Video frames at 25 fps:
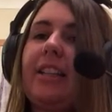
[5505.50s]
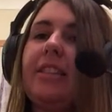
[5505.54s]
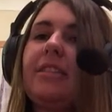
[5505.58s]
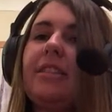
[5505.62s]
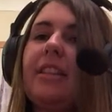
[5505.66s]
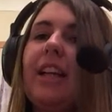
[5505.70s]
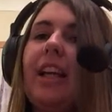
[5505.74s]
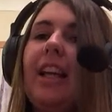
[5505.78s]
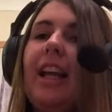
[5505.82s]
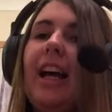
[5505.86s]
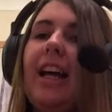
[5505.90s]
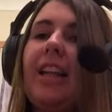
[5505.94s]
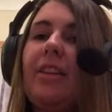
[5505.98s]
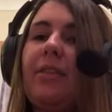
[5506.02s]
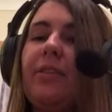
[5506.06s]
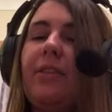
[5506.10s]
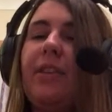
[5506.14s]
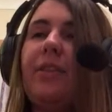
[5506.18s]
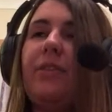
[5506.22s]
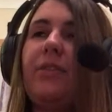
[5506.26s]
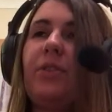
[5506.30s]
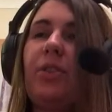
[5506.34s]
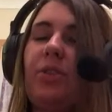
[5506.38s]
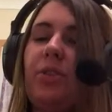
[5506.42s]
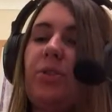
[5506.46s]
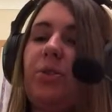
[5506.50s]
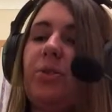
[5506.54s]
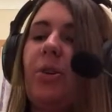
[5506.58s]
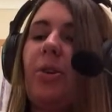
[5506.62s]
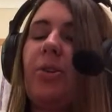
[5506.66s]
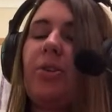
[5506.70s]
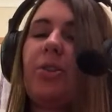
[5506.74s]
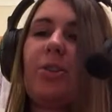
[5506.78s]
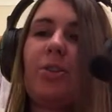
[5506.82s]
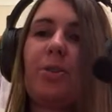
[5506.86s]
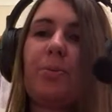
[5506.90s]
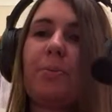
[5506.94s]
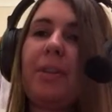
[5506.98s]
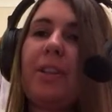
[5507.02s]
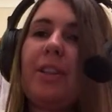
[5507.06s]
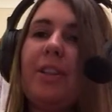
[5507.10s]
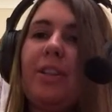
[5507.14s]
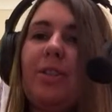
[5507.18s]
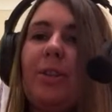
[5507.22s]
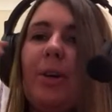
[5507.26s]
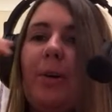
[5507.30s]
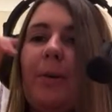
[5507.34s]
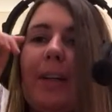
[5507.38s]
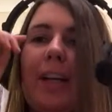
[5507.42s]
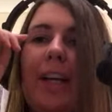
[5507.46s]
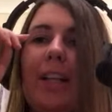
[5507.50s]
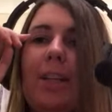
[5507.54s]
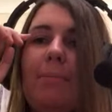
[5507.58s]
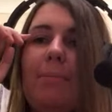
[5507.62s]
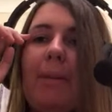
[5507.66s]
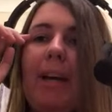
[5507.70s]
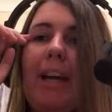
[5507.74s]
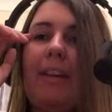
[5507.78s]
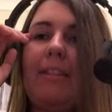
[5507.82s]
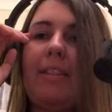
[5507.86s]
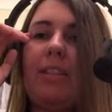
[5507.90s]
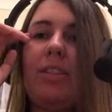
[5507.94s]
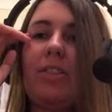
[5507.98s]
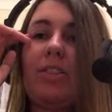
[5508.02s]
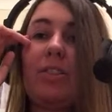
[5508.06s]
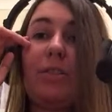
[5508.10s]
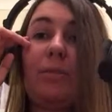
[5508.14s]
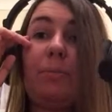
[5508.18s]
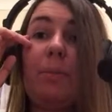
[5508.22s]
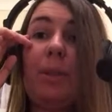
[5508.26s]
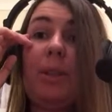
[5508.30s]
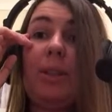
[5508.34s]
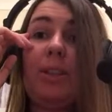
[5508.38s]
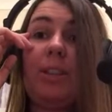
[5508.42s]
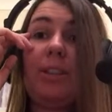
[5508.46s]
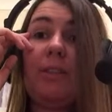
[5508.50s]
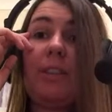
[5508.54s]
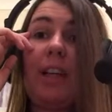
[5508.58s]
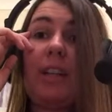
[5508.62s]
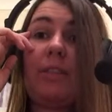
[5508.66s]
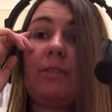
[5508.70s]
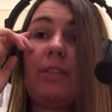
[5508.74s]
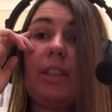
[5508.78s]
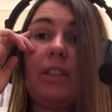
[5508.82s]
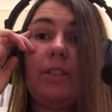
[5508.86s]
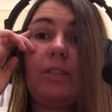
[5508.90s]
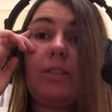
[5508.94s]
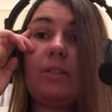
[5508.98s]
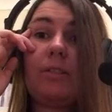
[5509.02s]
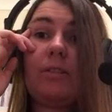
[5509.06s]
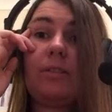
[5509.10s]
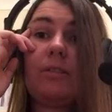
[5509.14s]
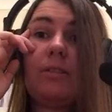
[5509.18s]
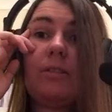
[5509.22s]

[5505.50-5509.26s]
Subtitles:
they like the Fifth Doctor audios, but they don't like the Perry stuff because of that reason.